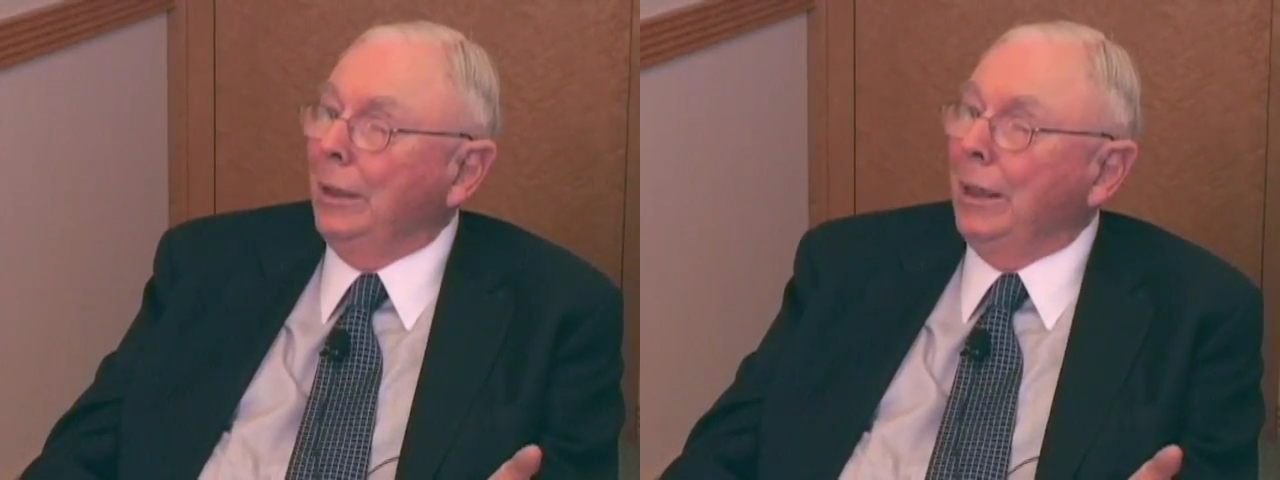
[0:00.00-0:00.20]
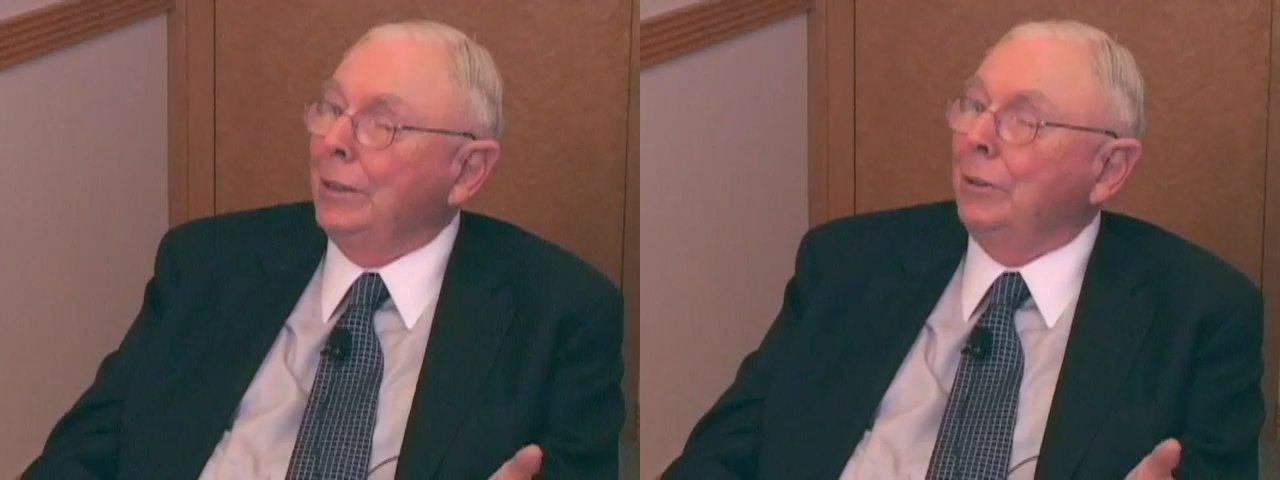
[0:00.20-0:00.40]

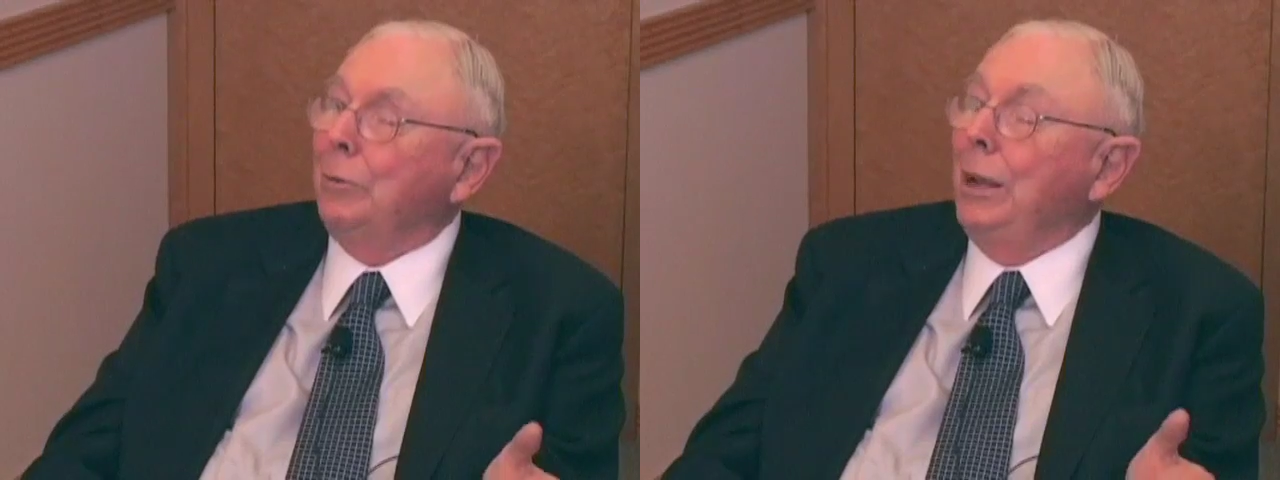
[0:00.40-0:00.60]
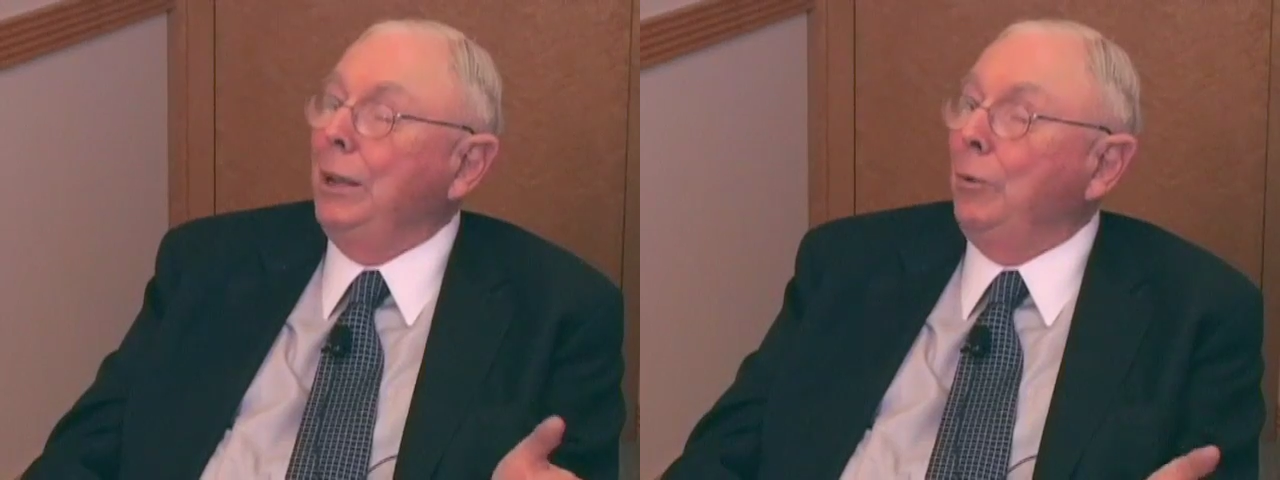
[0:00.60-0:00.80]
and that
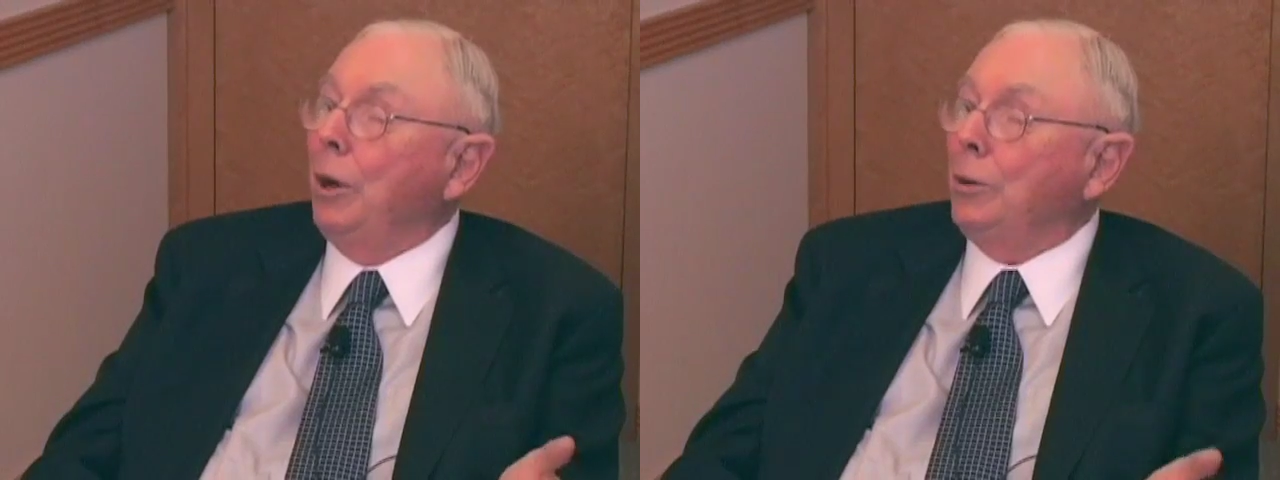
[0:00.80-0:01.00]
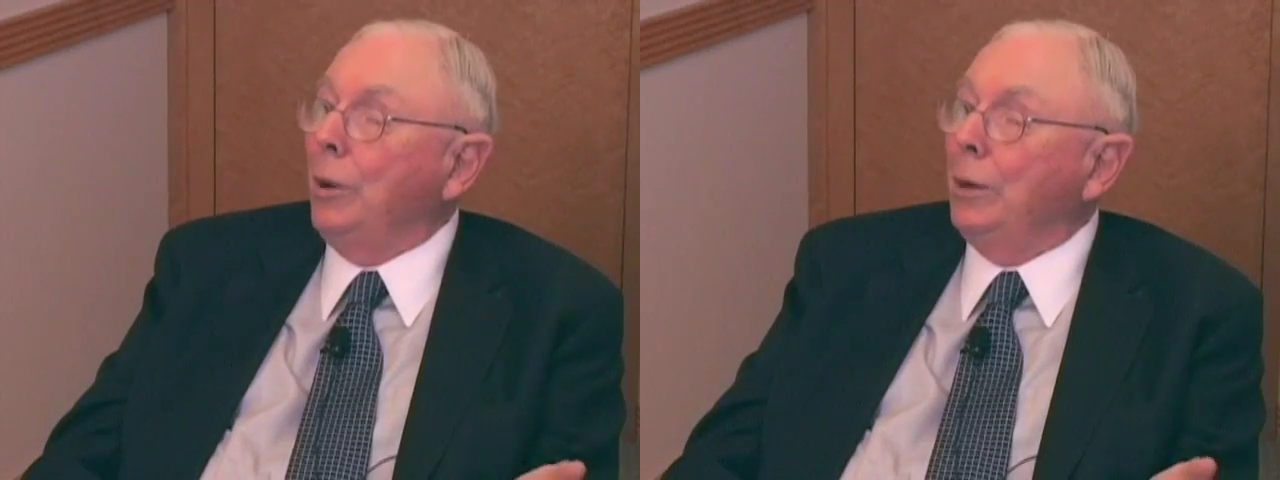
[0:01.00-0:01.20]
really
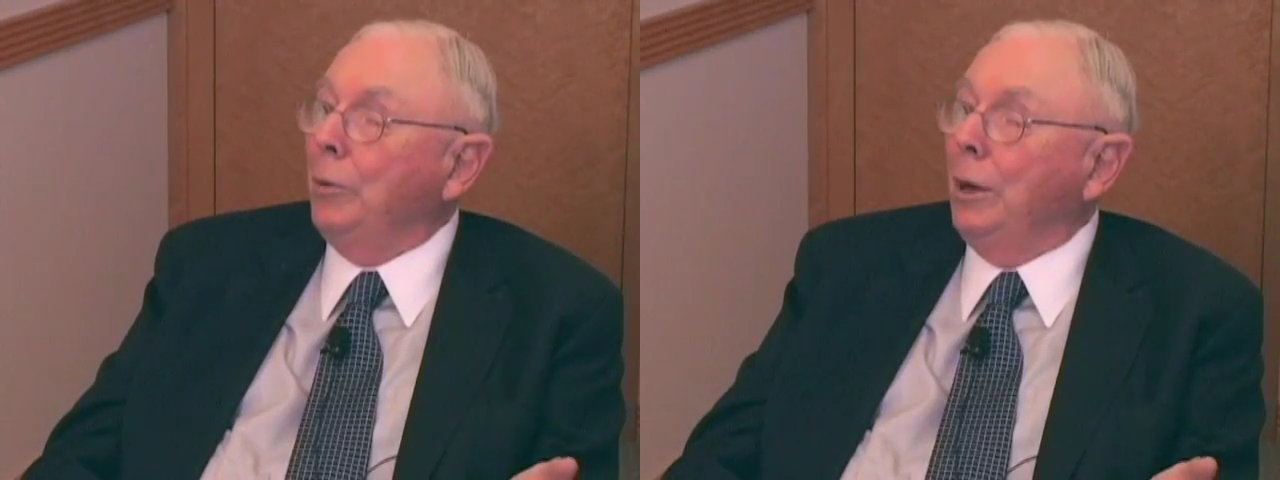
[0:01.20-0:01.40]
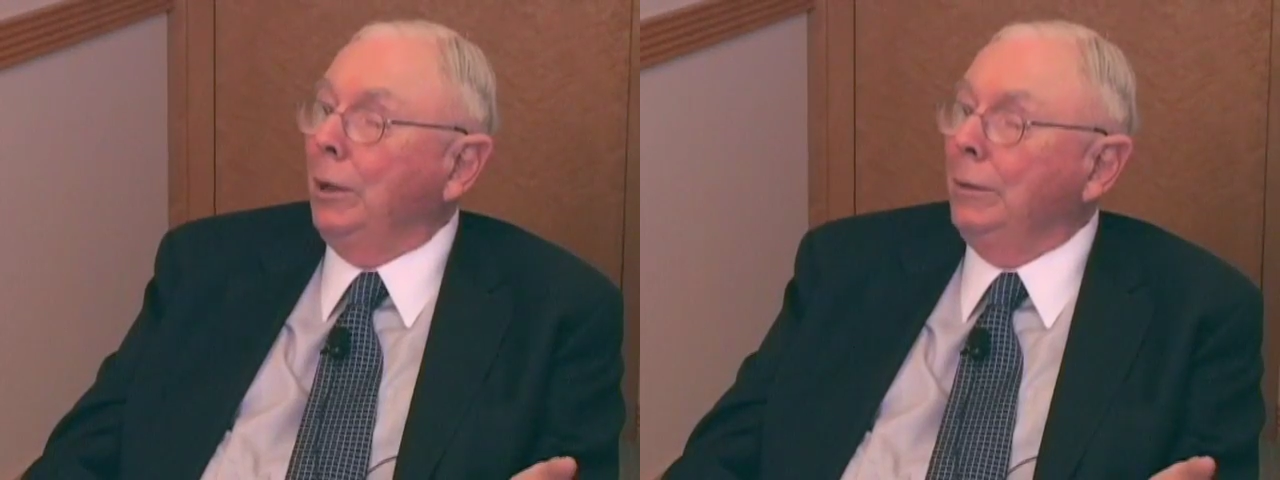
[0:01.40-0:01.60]
worked quite
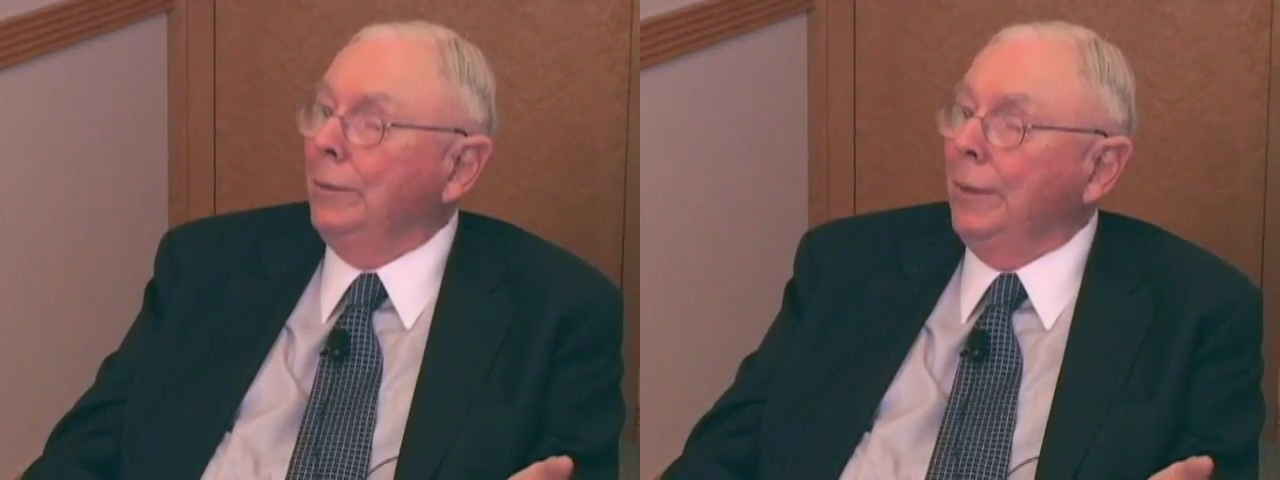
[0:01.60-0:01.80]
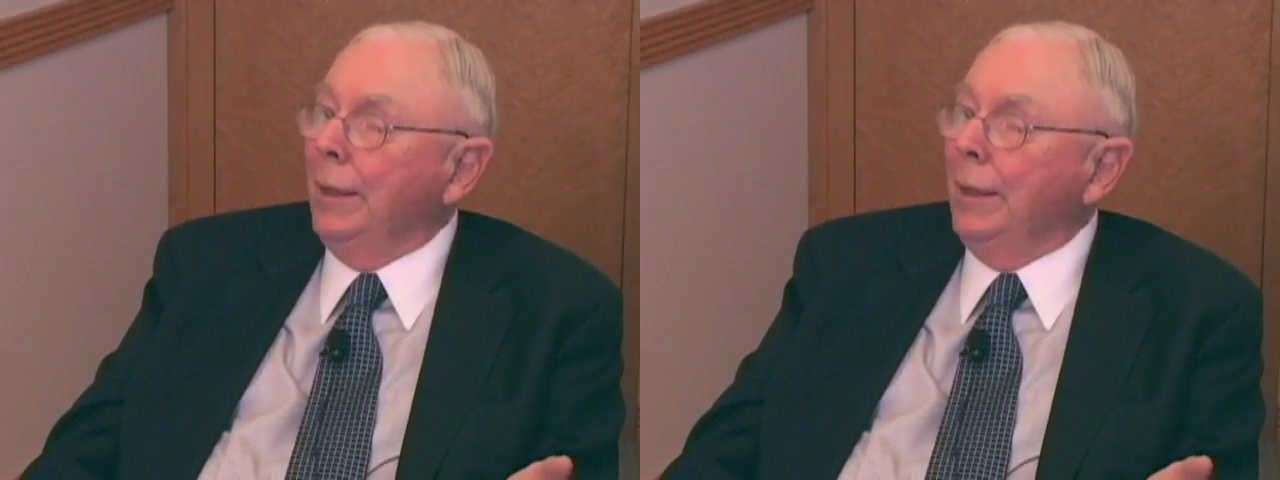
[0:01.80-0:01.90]
well.